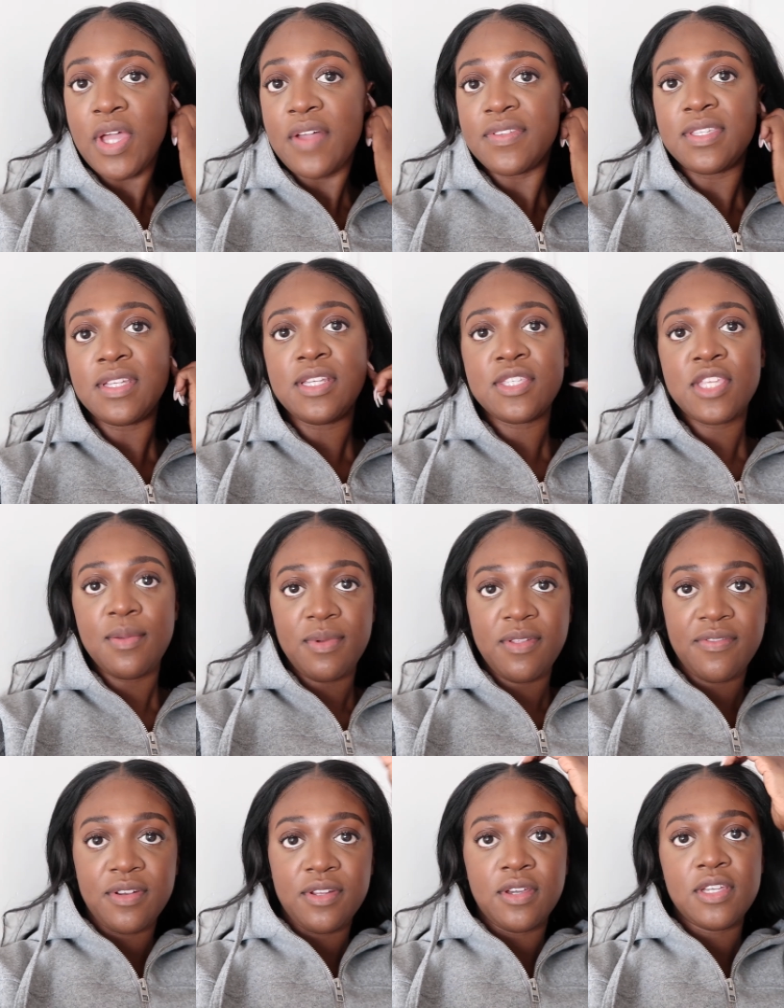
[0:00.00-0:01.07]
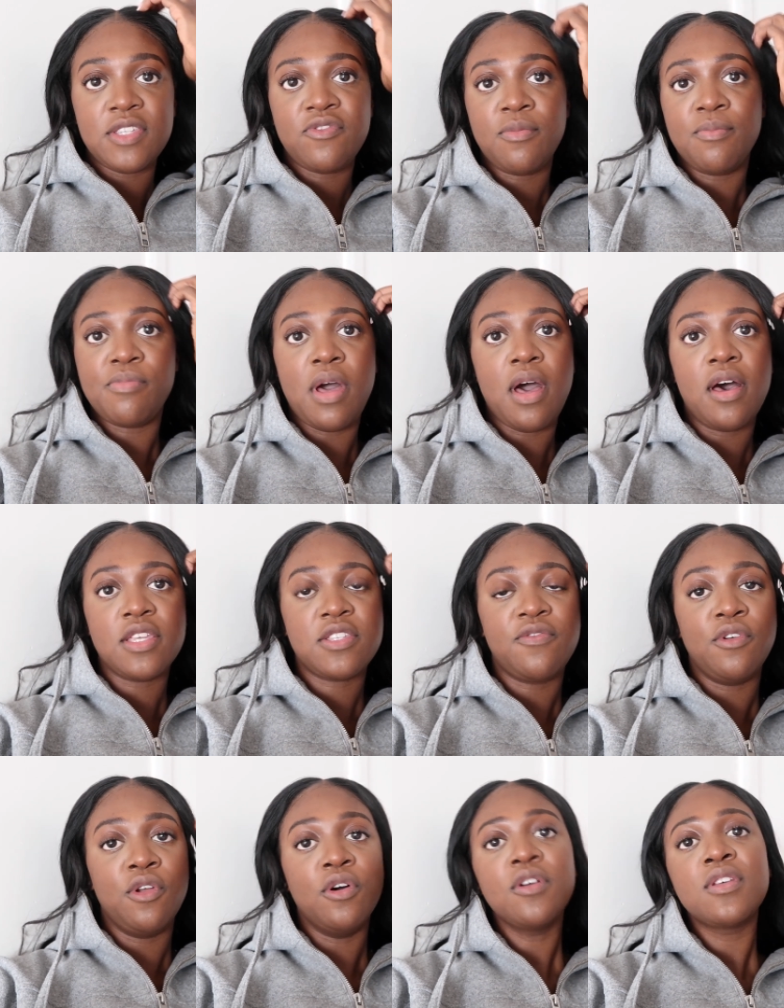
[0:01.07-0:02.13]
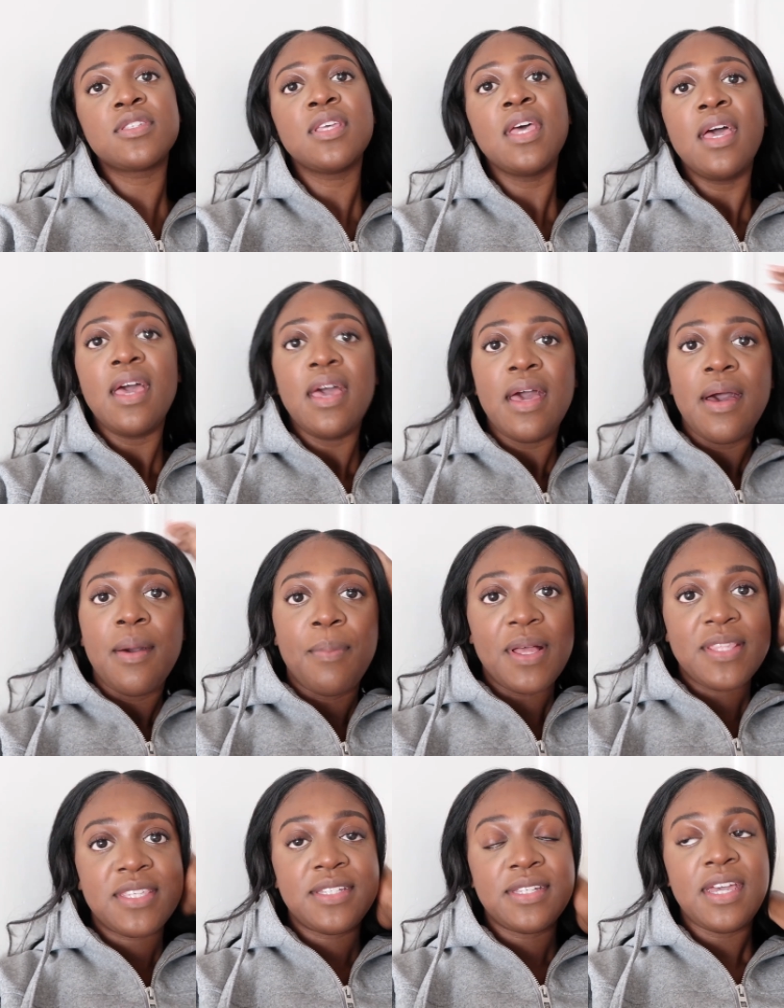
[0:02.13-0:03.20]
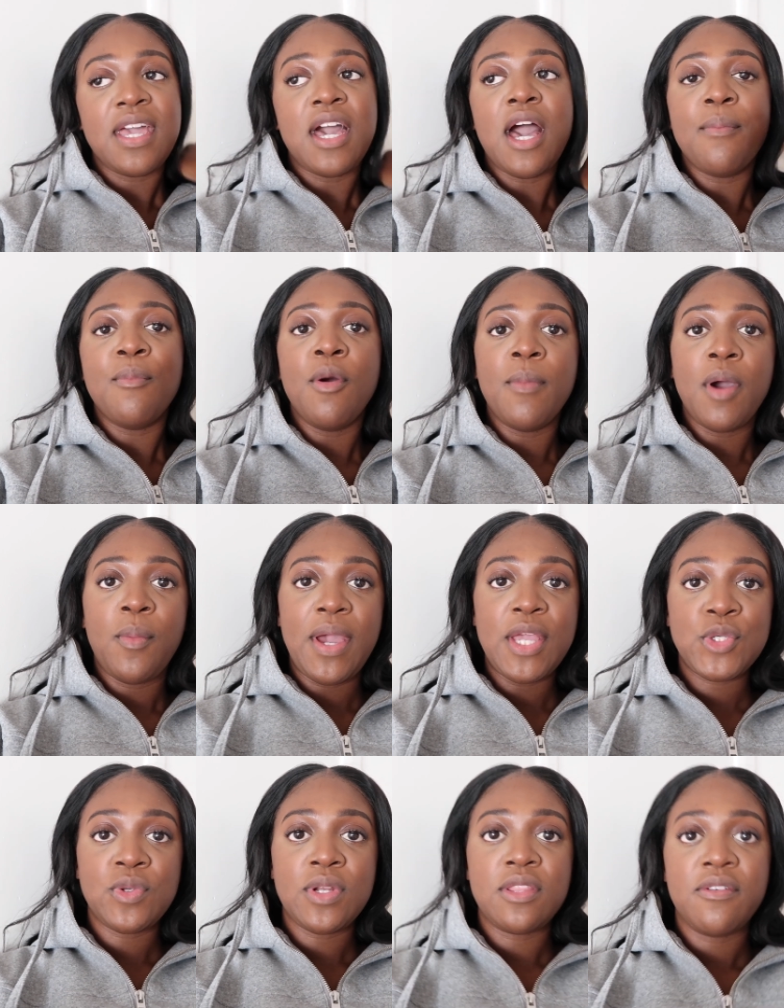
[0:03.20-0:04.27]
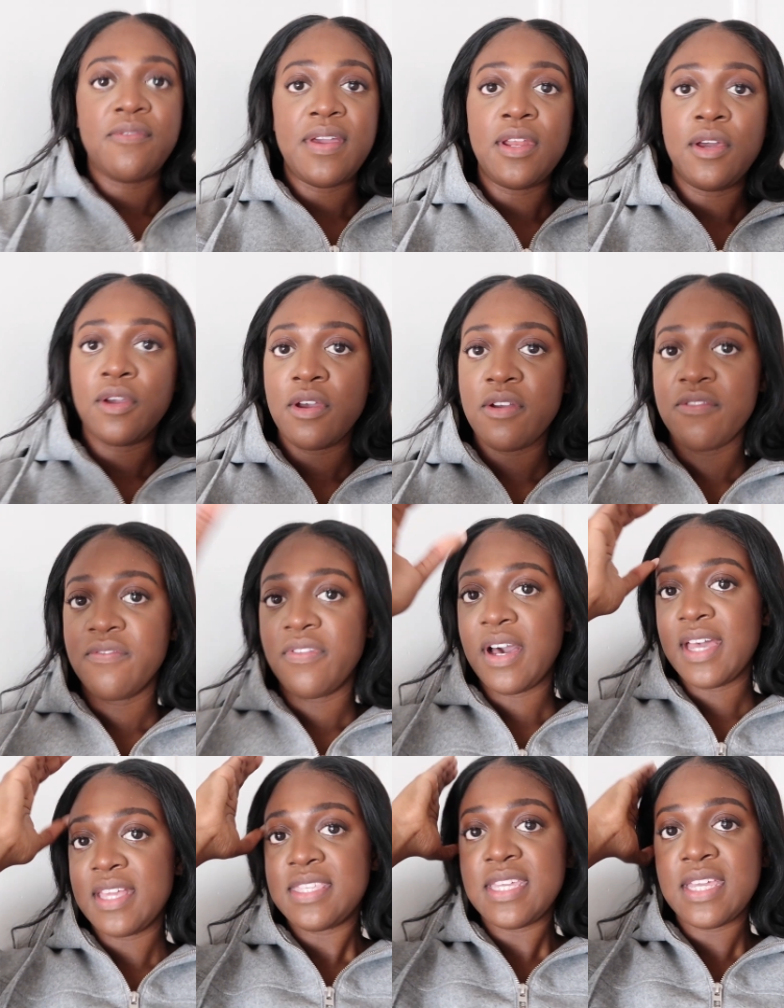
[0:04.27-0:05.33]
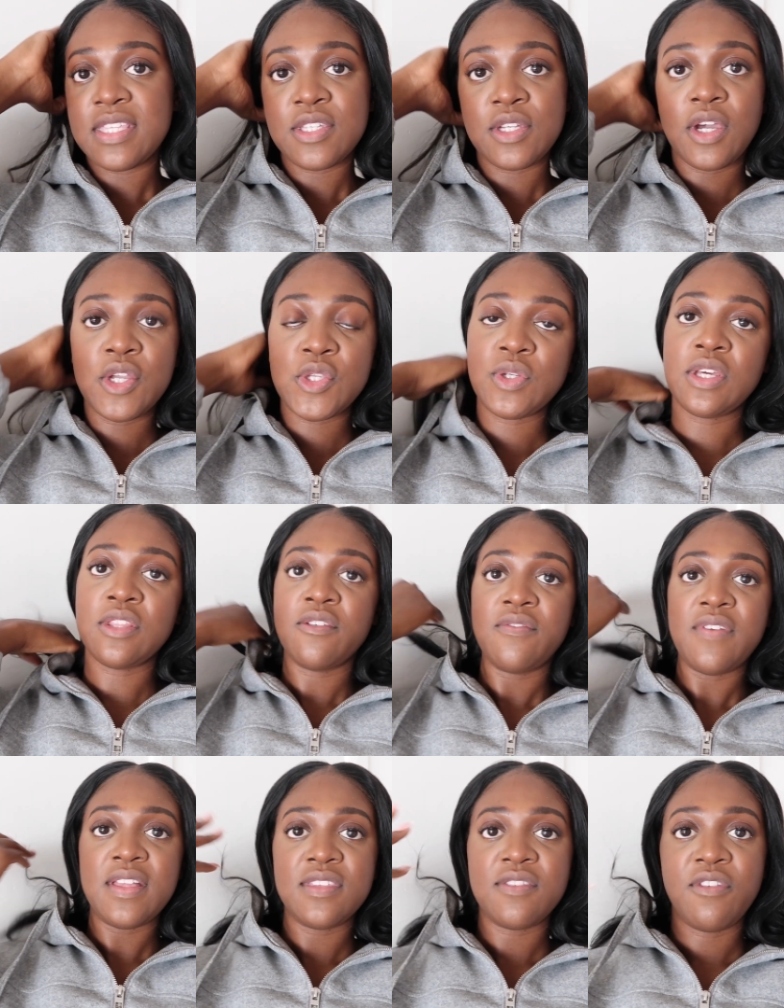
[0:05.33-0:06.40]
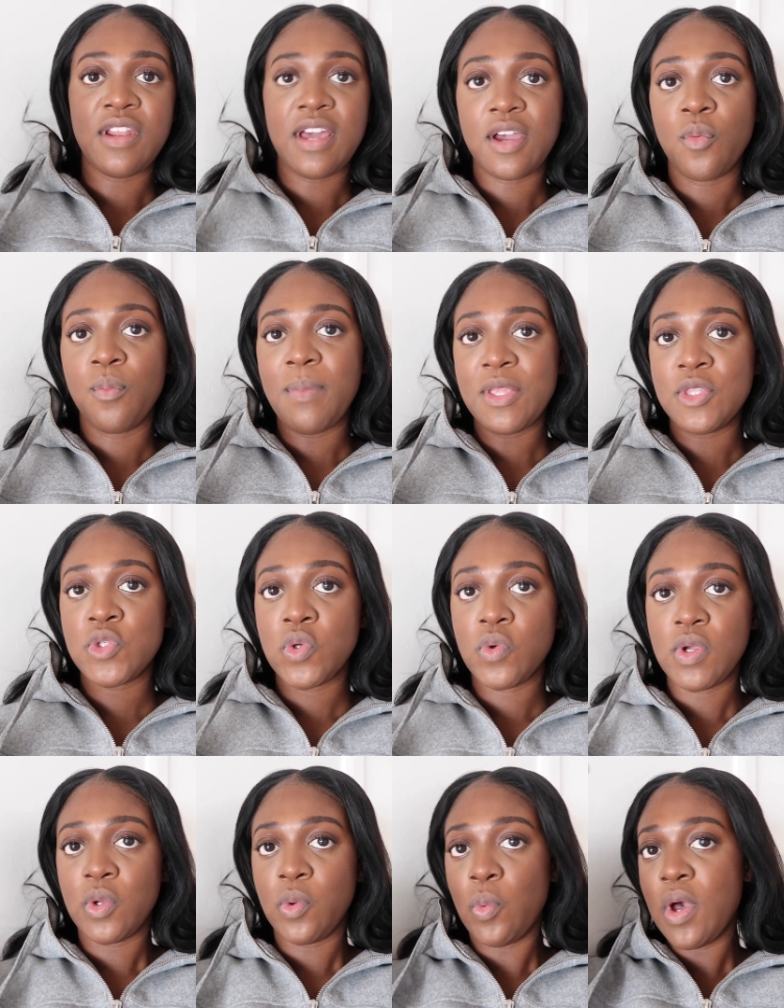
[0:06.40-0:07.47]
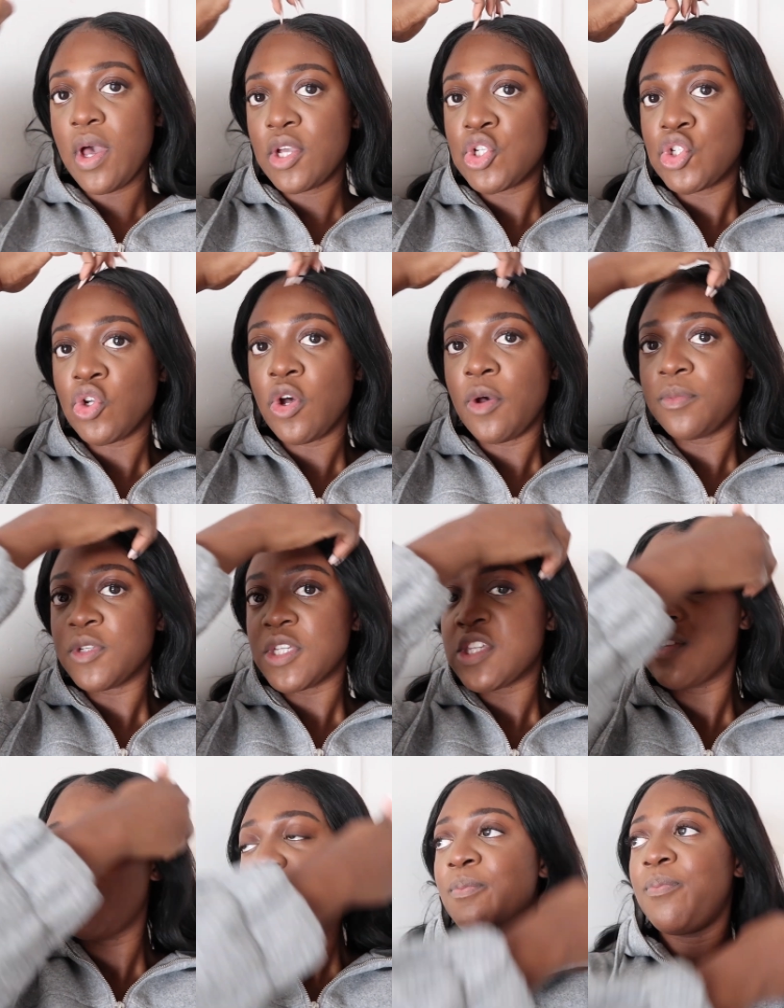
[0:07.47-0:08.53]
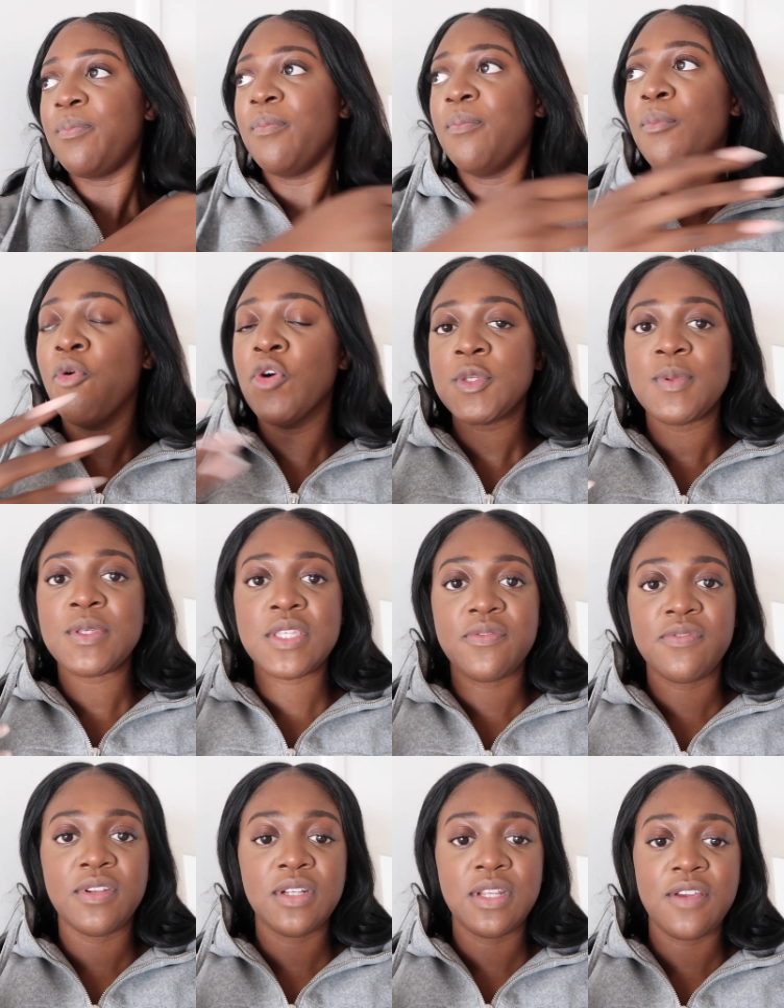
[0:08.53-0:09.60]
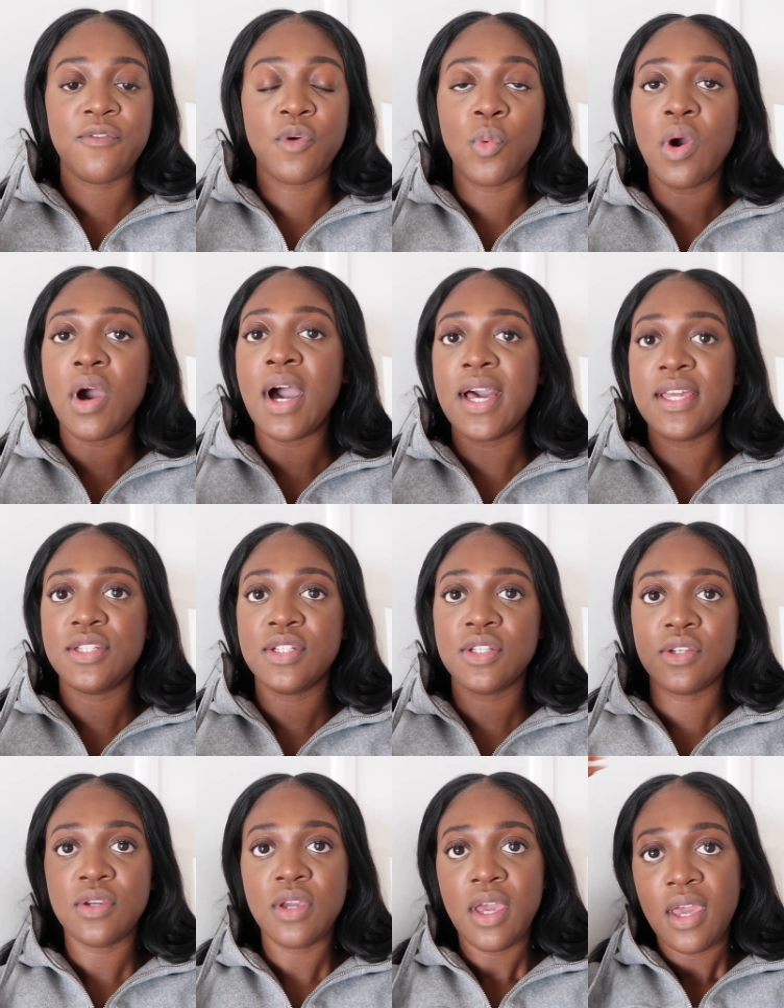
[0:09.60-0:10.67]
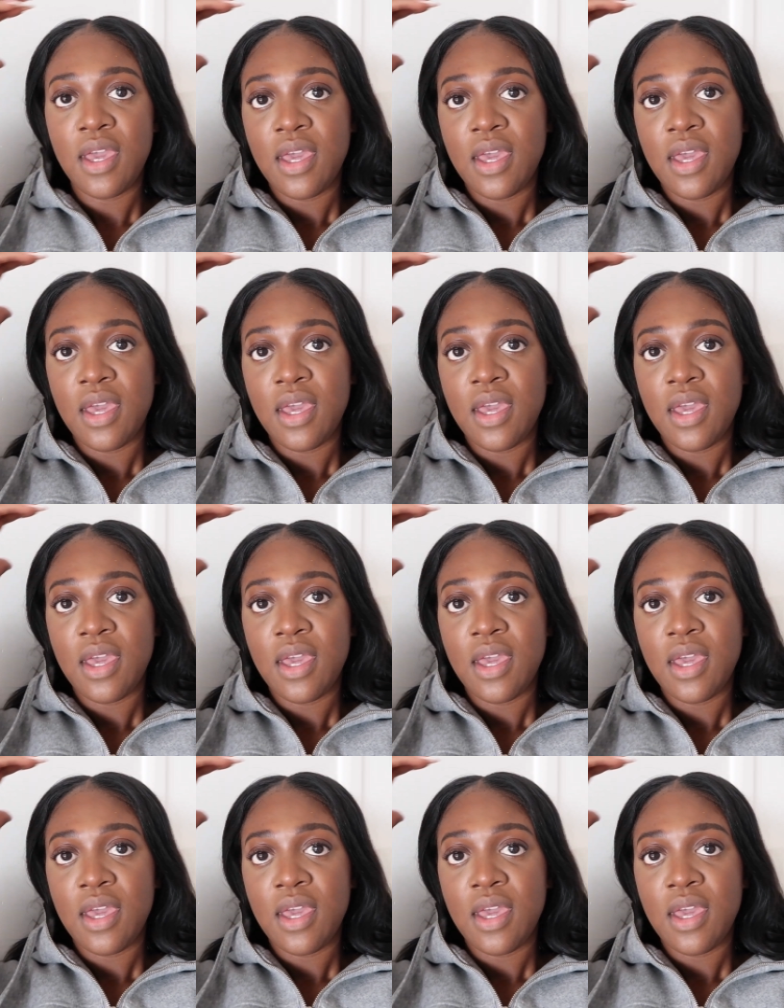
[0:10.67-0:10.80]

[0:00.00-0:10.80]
I had to delete so many videos from past vlogs. But today I'm on my way to another event. I got invited to go to another event for like a mentoring workshop. Just more specifically for what I do.